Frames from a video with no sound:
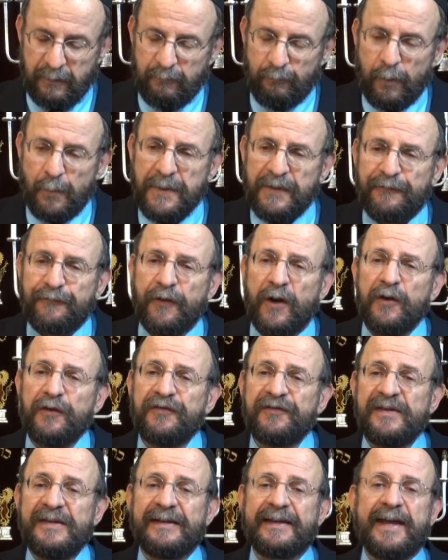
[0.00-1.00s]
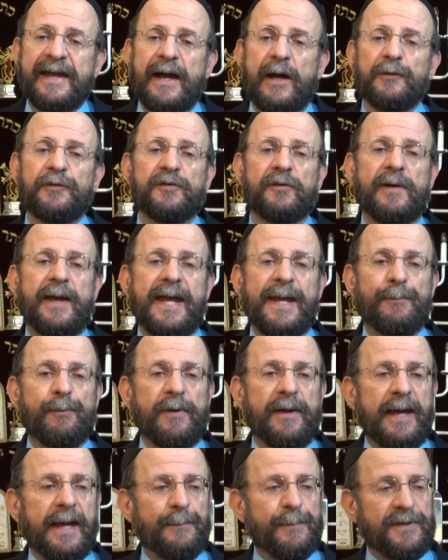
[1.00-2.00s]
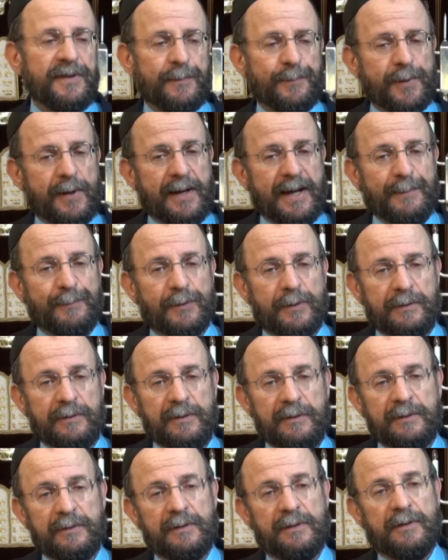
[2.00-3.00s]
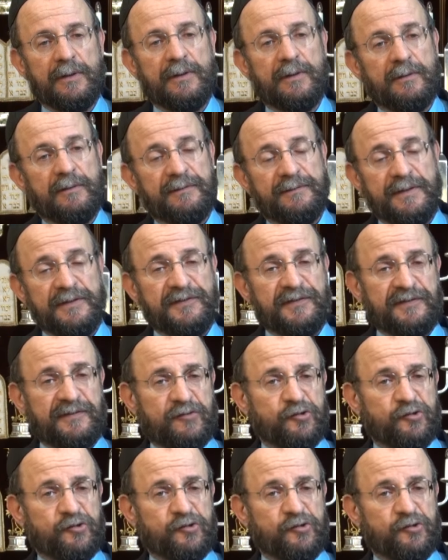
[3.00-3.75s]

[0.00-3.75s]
When we first encounter Abraham in the Bible, this